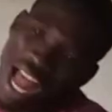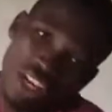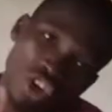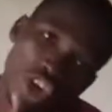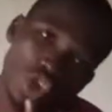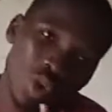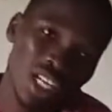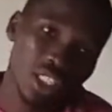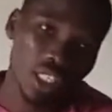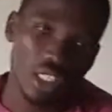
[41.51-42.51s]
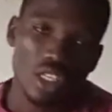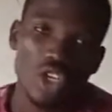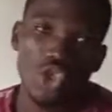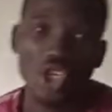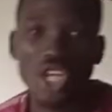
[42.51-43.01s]
And note one thing,
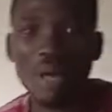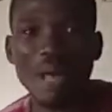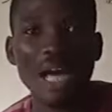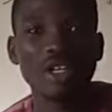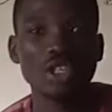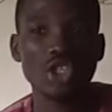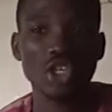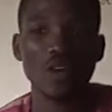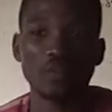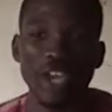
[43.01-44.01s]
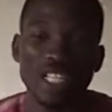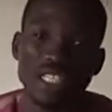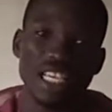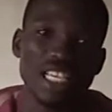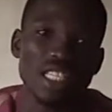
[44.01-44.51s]
sodium hydrogen
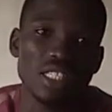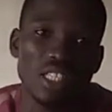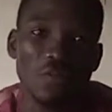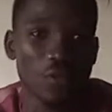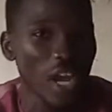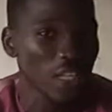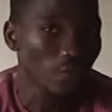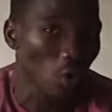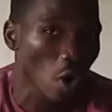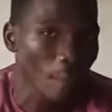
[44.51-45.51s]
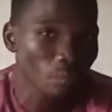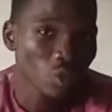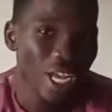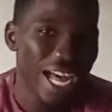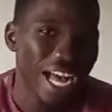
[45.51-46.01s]
sulfate is different from
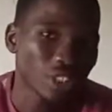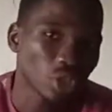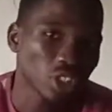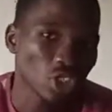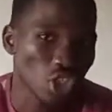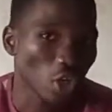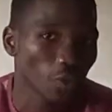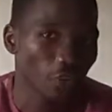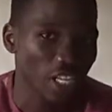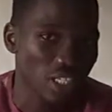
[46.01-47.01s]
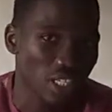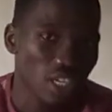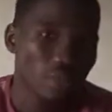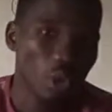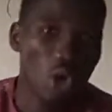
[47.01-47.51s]
hydrogen sulfate
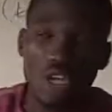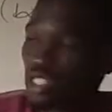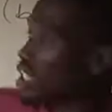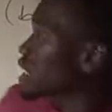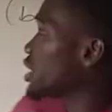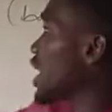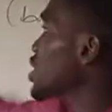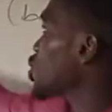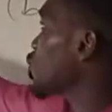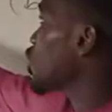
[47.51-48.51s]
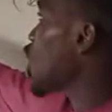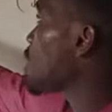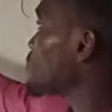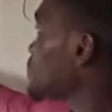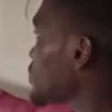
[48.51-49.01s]
because this sodium